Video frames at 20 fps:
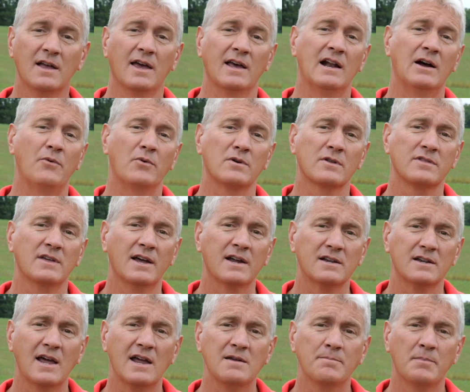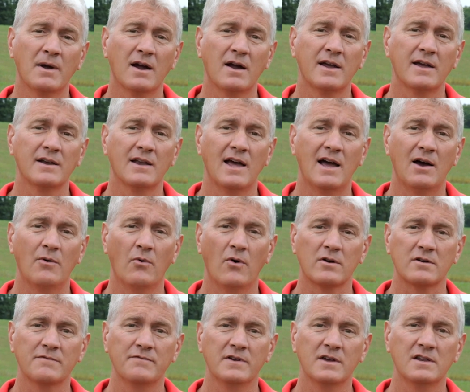And I want to thank Nate Berry and
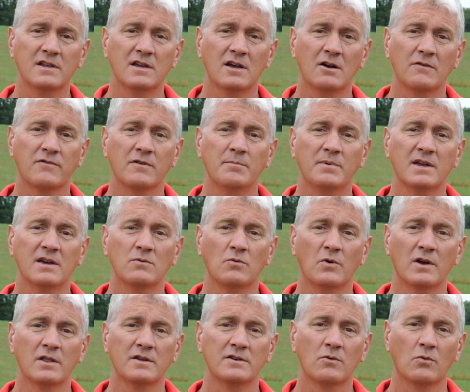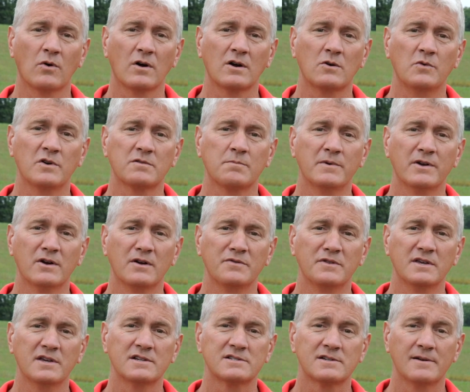Lightwater Video for being willing to work with me on
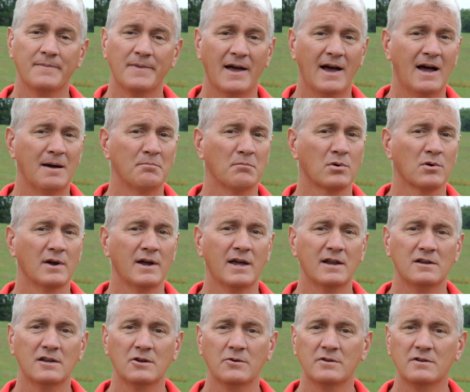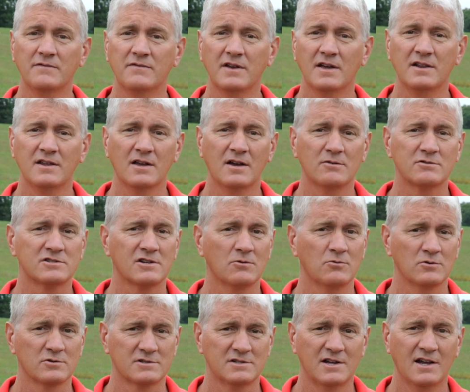this. I'm brand new at the video, so
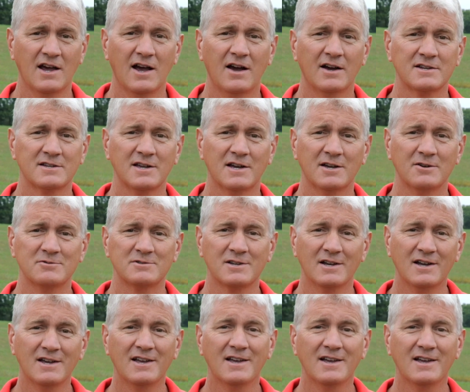we'll see how it goes.